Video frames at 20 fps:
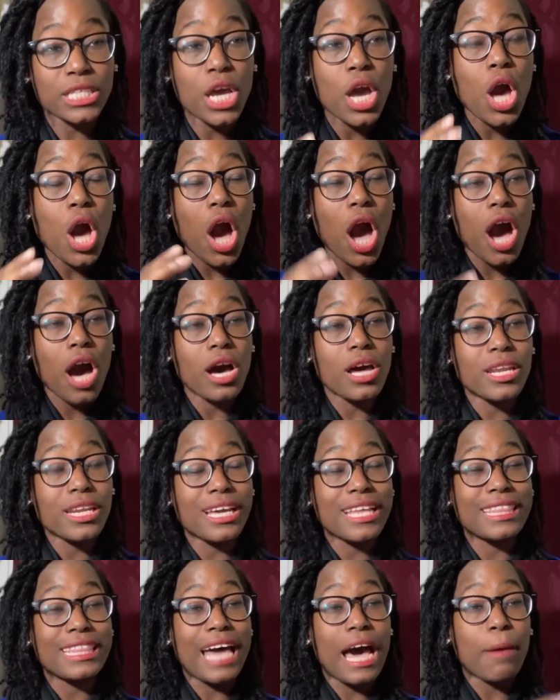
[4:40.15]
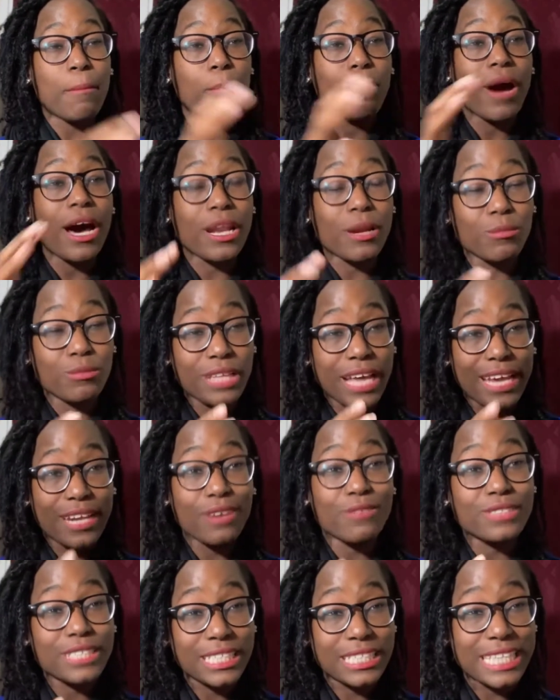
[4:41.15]
on that bottom line of
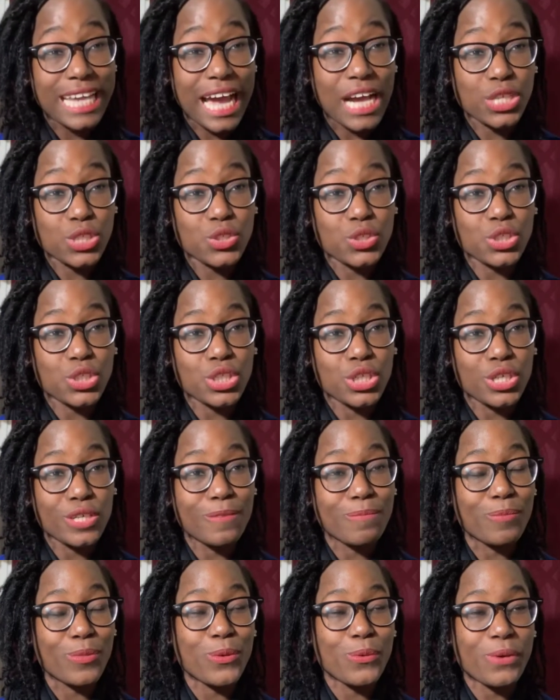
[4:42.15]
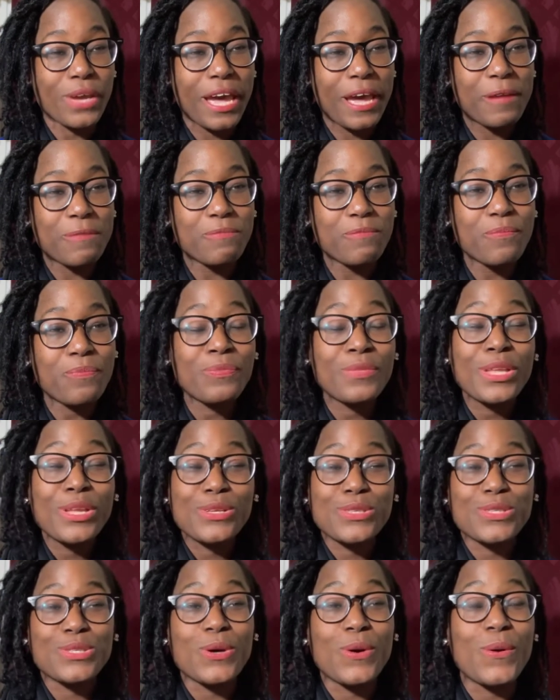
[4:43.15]
the tax return, okay?
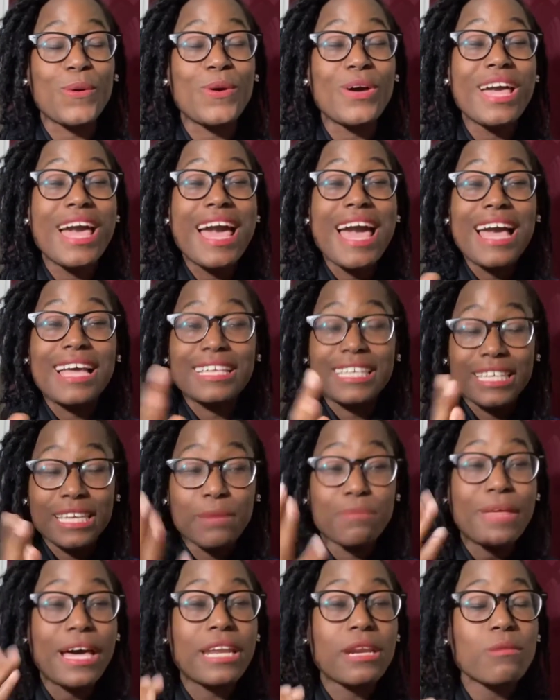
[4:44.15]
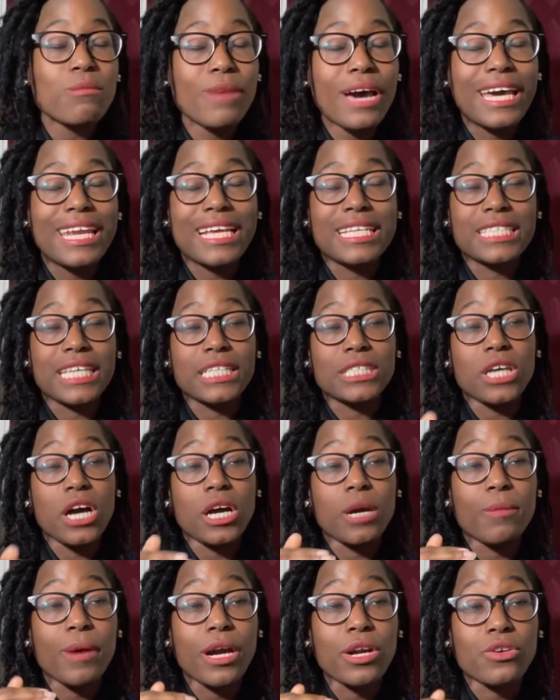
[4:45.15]
So keep that in mind as I talk
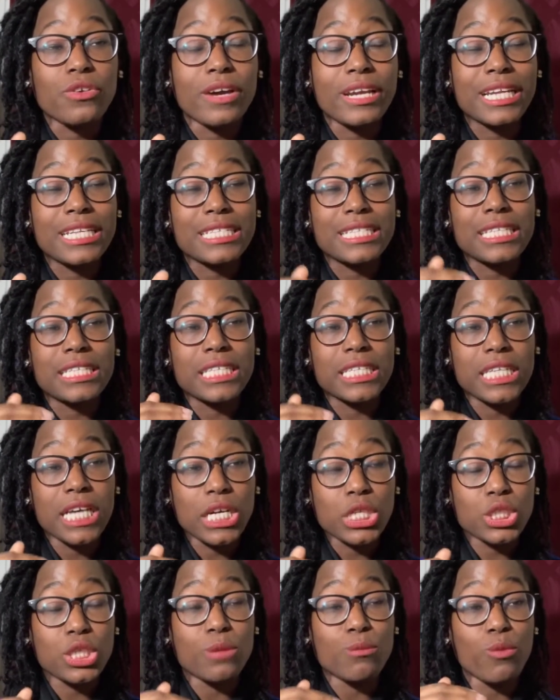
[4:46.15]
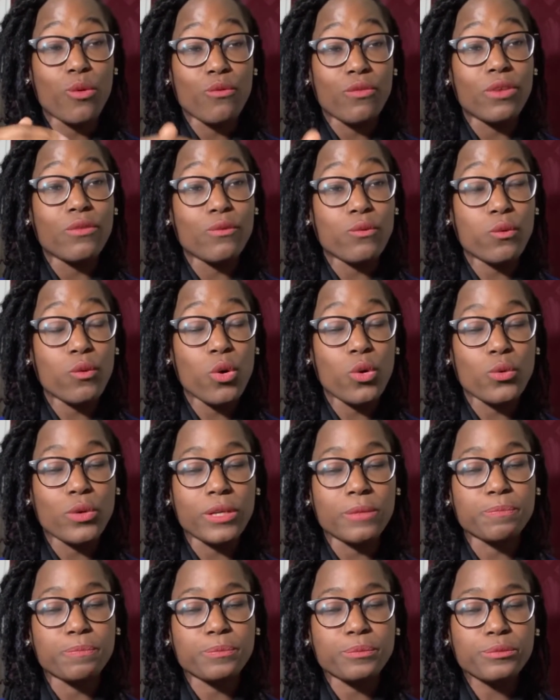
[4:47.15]
about credits and deduction moving
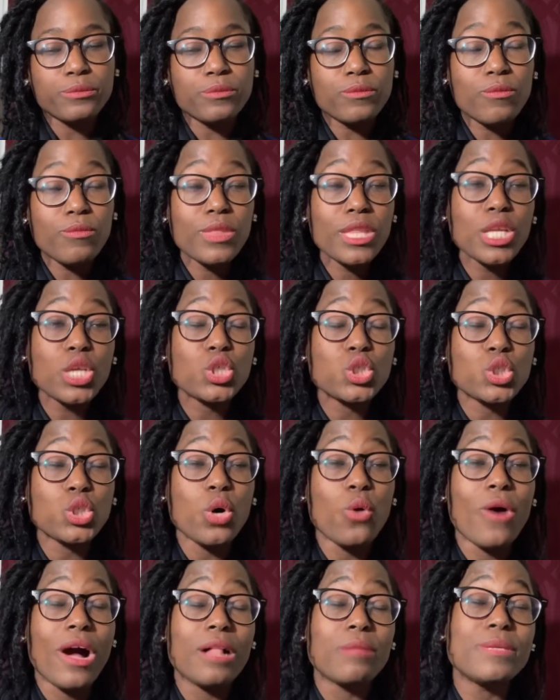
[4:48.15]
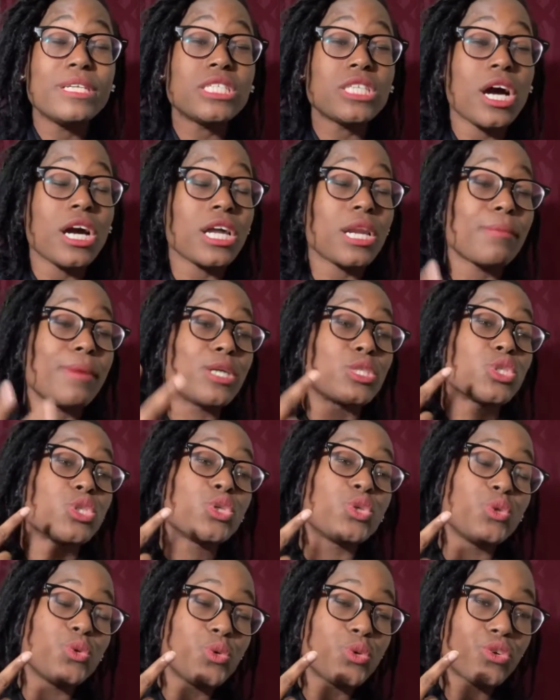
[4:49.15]
forward. So I'll be talking about
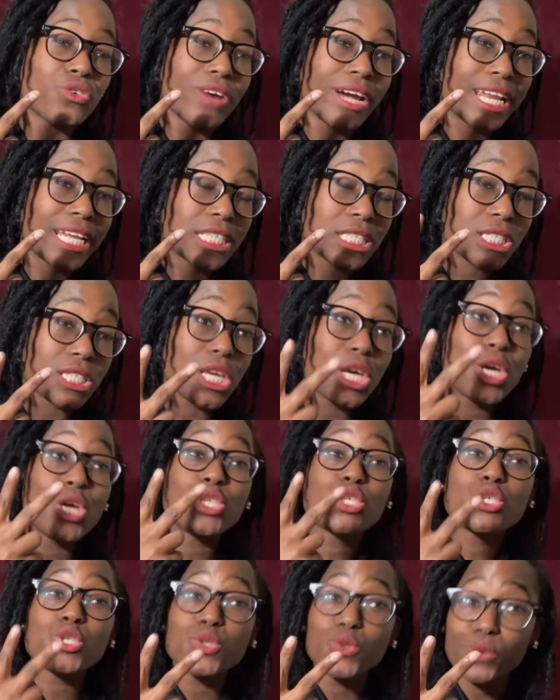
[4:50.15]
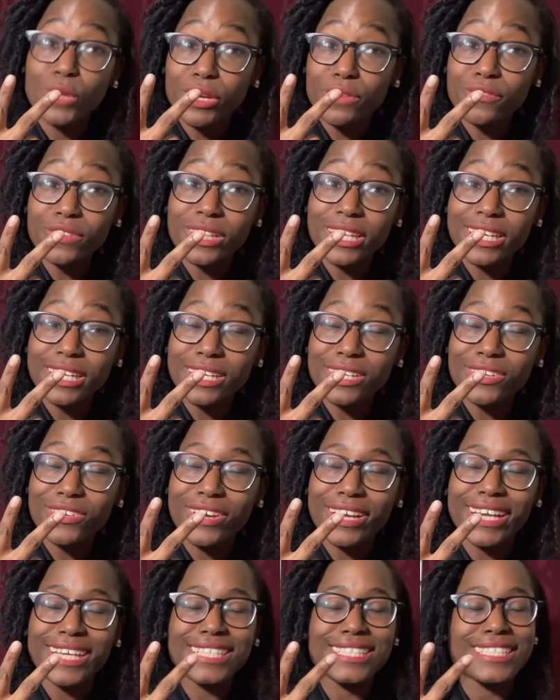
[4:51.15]
2 credits, student-related
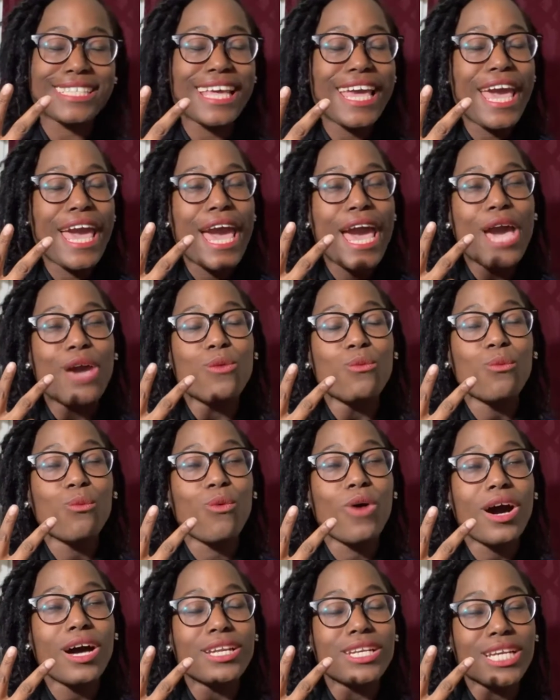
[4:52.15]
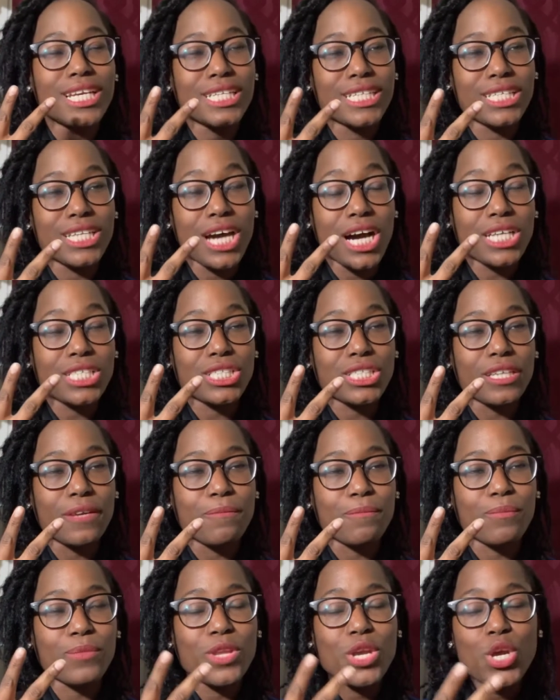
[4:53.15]
credits, and 1 deduction.
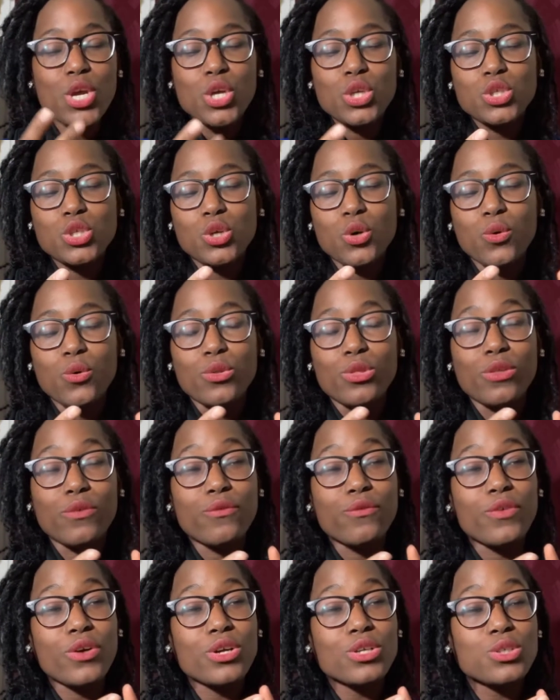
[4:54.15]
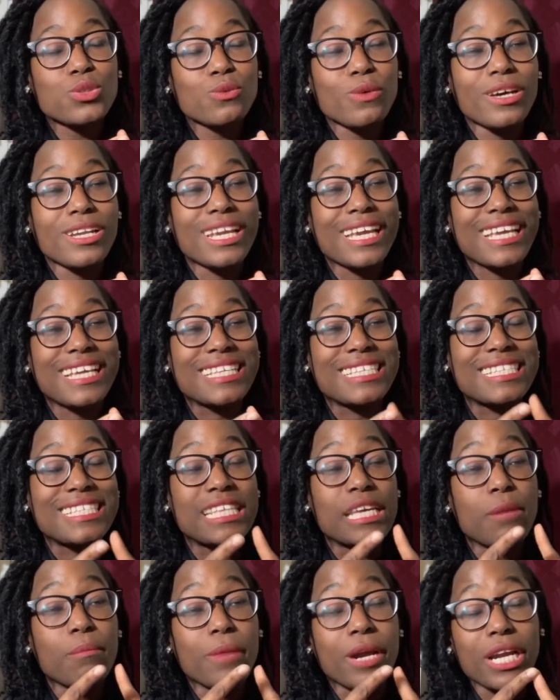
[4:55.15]
So the first one is the
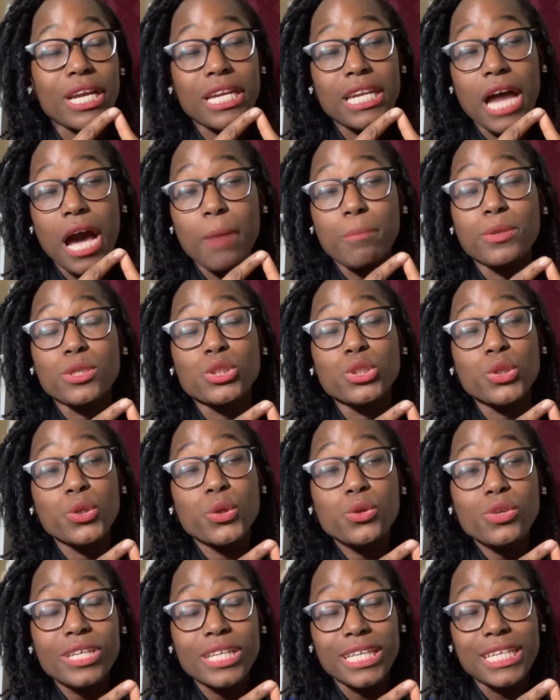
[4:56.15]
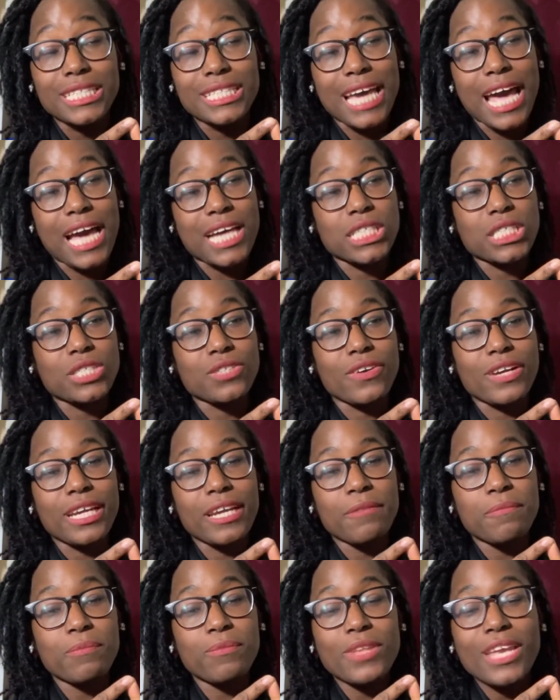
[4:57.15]
American Opportunity Tax
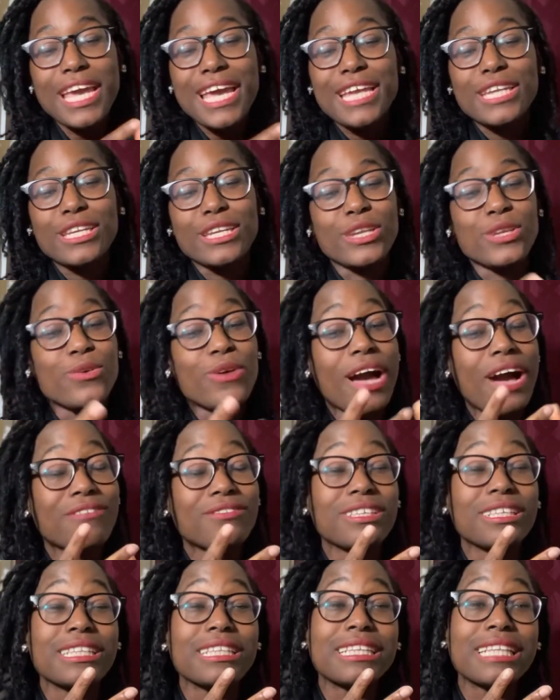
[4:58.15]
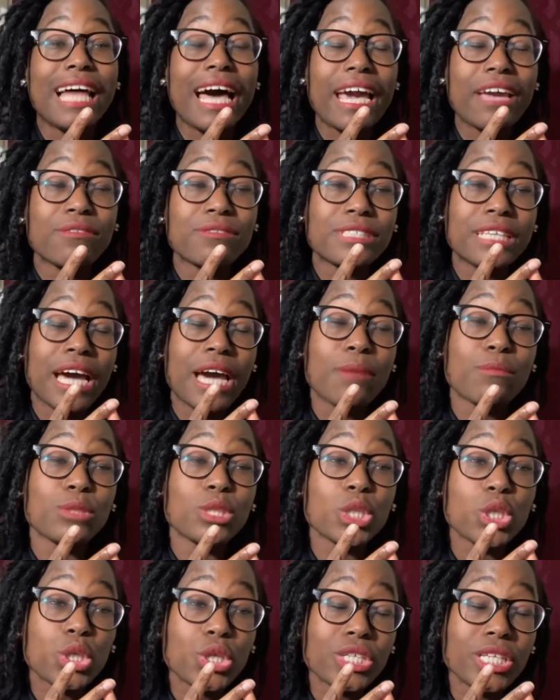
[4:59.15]
Credit. Then you have the Lifetime
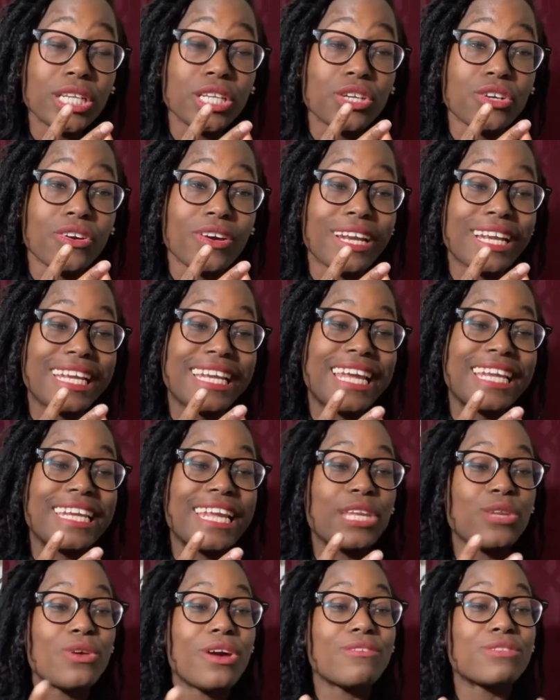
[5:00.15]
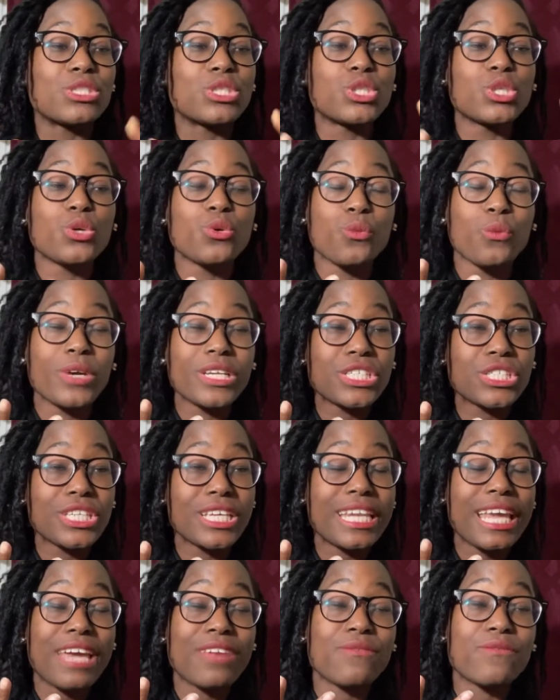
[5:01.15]
Learning Credit, and then you have the
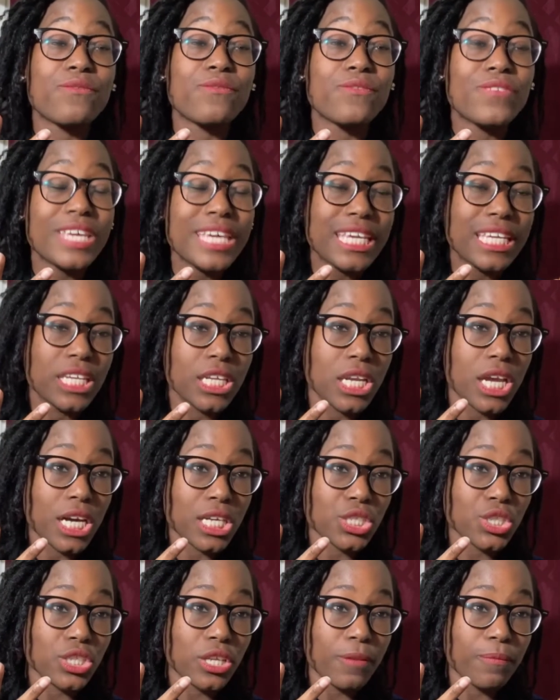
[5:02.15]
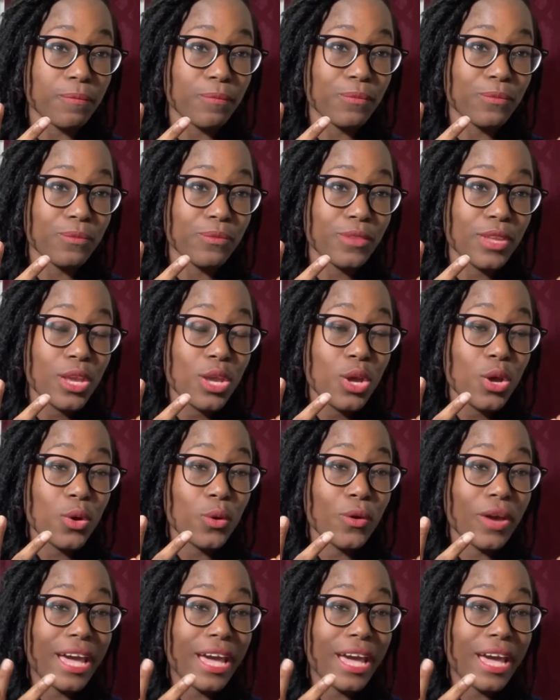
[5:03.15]
Tuition and Fee Deduction. Okay,